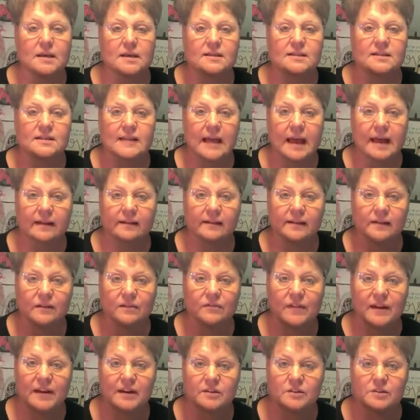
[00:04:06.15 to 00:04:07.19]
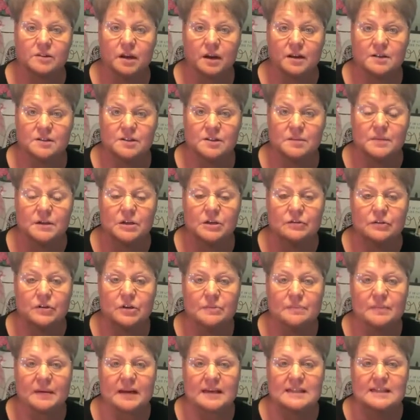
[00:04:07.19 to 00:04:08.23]
Style Innovators customer
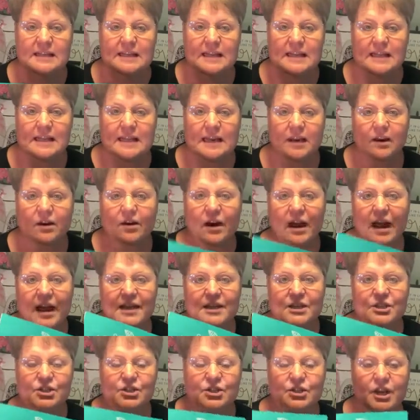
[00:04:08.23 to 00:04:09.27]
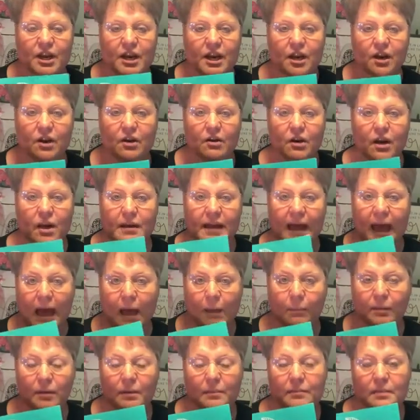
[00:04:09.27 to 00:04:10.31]
group, because in there I share an
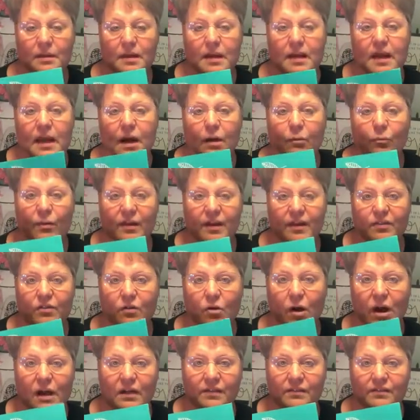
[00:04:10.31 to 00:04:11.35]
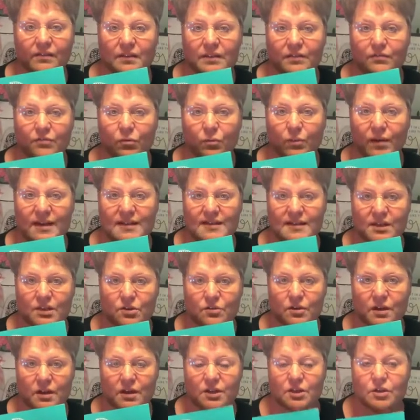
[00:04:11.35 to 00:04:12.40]
album with all the different ways that you
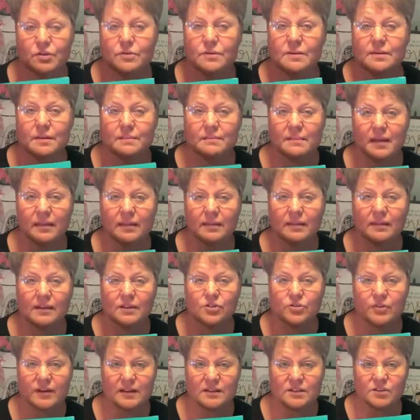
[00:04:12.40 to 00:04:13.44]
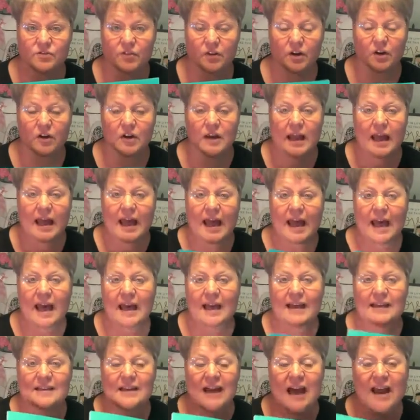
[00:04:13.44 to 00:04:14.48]
can use the monthly transfer.
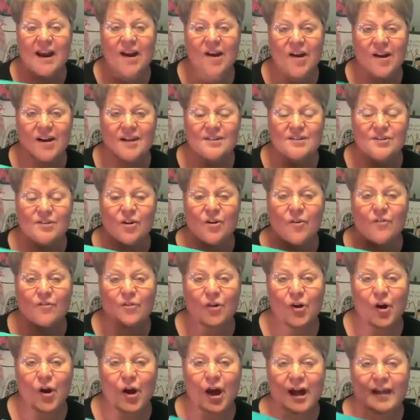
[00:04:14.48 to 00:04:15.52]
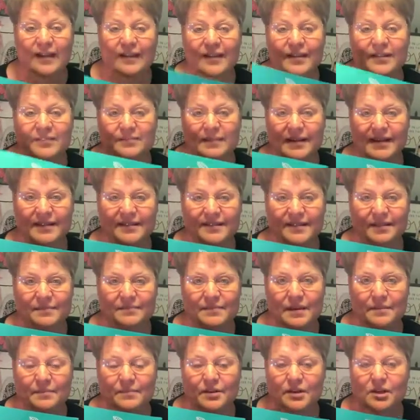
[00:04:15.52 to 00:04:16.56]
And I also, for all of my club
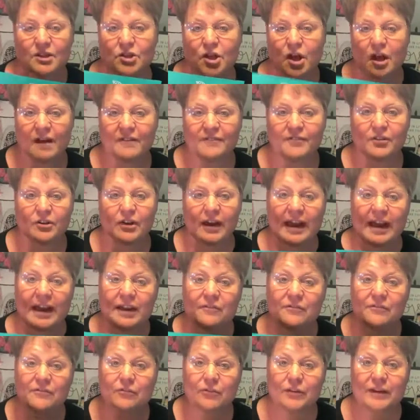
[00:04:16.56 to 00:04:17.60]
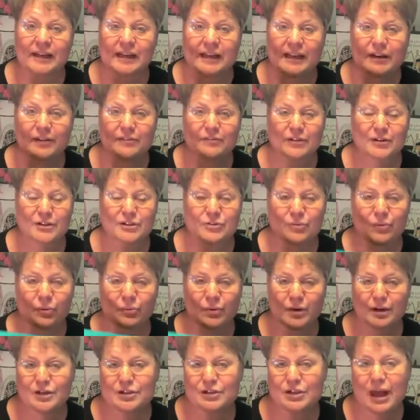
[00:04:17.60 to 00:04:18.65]
members, offer a free virtual
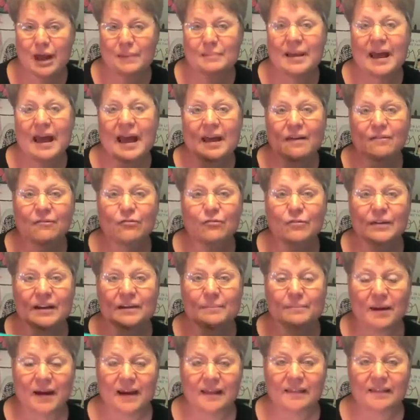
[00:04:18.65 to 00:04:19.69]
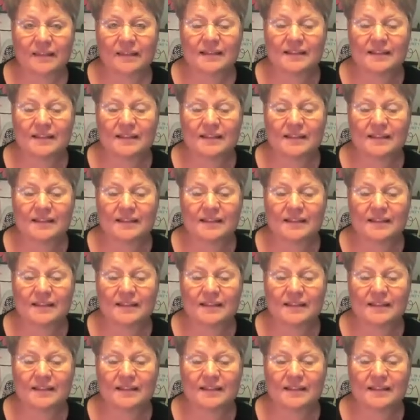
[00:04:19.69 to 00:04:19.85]
workshop every month.